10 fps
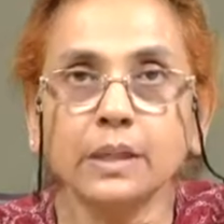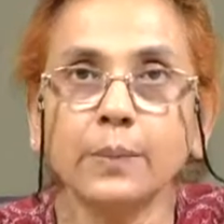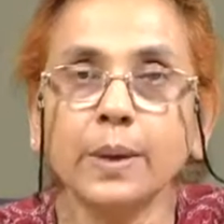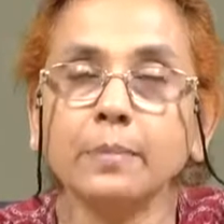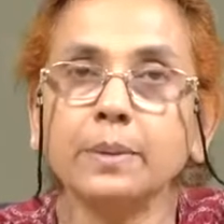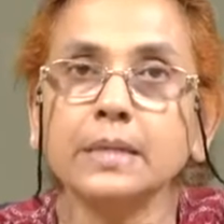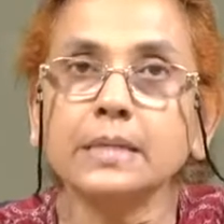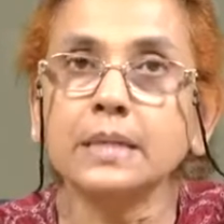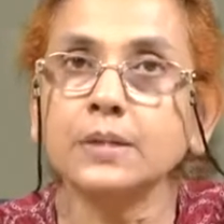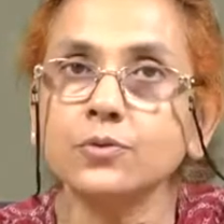They were being
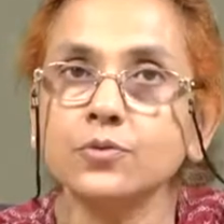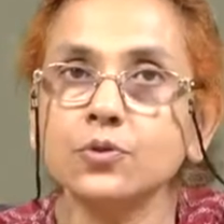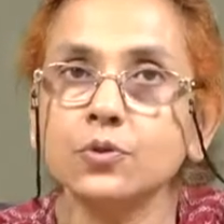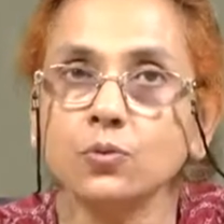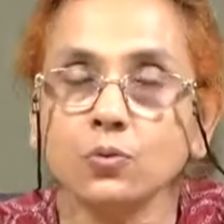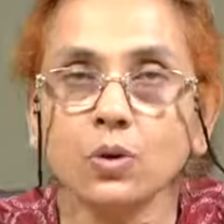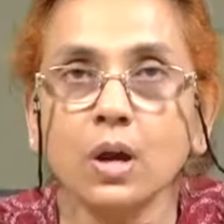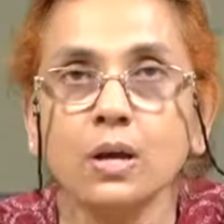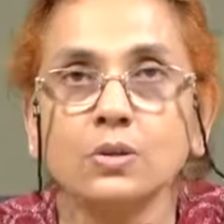sent to school,